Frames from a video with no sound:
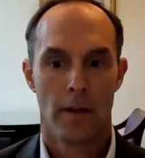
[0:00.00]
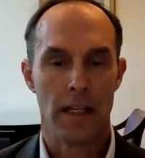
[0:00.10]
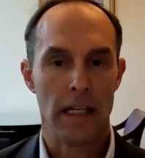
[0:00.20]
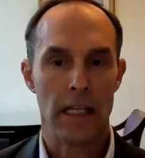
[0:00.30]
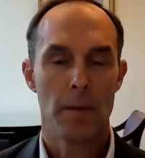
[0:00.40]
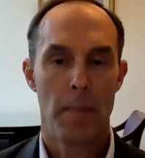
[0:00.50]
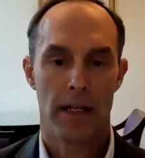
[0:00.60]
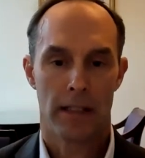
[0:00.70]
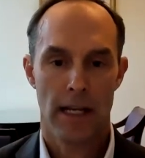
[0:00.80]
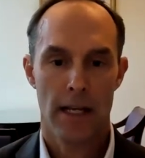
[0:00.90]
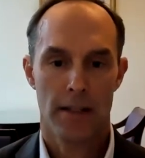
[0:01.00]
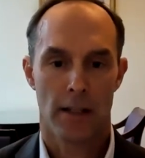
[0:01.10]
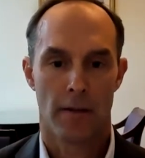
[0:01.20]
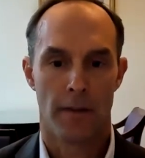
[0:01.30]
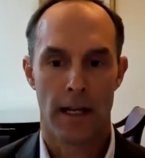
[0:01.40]
the independent
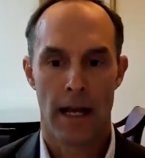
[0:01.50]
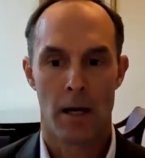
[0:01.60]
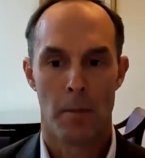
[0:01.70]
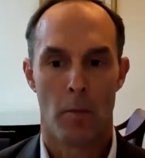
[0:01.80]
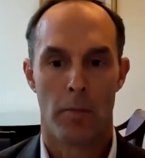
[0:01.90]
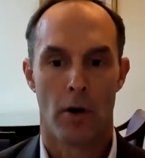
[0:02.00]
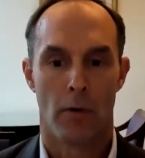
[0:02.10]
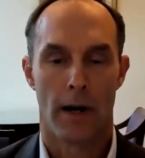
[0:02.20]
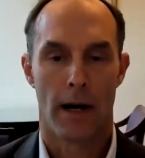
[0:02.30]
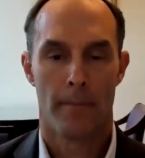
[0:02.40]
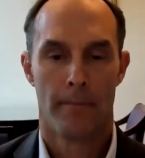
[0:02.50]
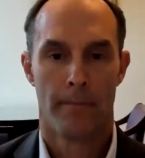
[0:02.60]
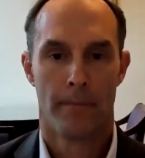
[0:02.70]
testing of the AML program,